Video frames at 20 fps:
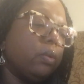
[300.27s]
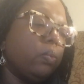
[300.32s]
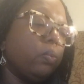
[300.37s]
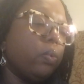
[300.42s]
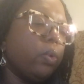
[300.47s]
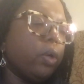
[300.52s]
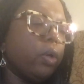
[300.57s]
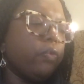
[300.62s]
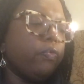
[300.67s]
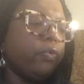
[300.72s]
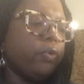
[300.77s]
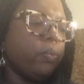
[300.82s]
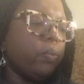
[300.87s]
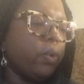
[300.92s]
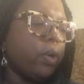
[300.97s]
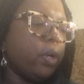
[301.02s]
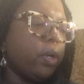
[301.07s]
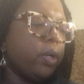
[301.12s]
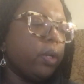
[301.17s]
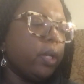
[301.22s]
word for
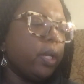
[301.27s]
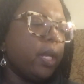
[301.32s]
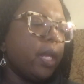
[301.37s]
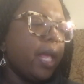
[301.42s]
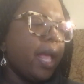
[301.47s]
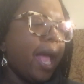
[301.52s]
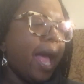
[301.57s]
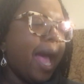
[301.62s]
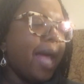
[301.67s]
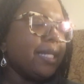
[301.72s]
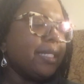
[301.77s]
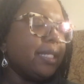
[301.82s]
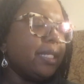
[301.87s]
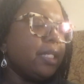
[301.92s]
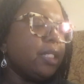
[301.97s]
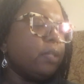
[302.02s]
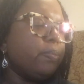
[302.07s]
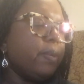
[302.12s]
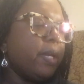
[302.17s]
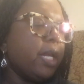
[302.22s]
word, as it
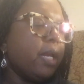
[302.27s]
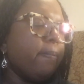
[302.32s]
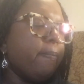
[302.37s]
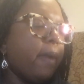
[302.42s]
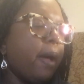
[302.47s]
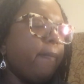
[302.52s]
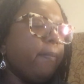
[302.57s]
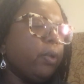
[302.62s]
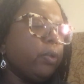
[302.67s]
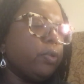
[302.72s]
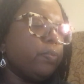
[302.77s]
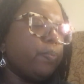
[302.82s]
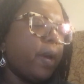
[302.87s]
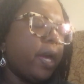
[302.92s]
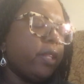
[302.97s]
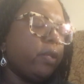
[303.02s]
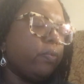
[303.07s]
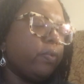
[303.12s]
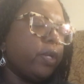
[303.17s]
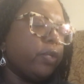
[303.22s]
is being mumbled
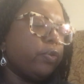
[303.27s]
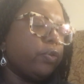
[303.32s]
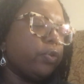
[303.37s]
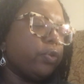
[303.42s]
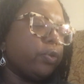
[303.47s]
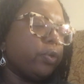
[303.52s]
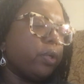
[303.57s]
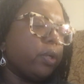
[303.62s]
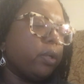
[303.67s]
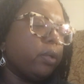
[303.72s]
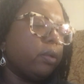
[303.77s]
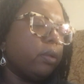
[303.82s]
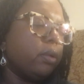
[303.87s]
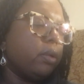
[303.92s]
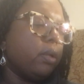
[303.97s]
by the registrar.